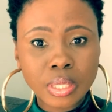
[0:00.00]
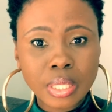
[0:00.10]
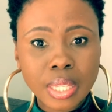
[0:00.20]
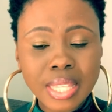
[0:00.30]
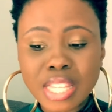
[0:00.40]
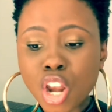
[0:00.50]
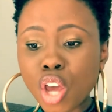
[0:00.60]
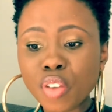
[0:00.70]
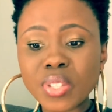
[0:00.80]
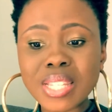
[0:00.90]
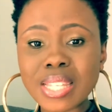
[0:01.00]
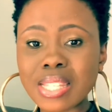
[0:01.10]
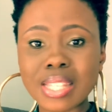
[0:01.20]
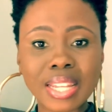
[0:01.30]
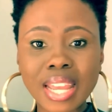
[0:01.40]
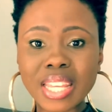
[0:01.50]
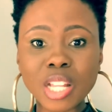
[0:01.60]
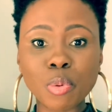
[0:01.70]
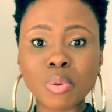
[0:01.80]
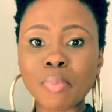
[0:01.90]
There's a lot of diseases that can kill
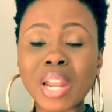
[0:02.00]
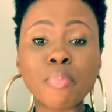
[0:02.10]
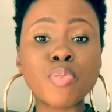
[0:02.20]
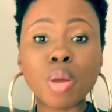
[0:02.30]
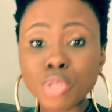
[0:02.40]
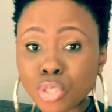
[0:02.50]
people, but I promise you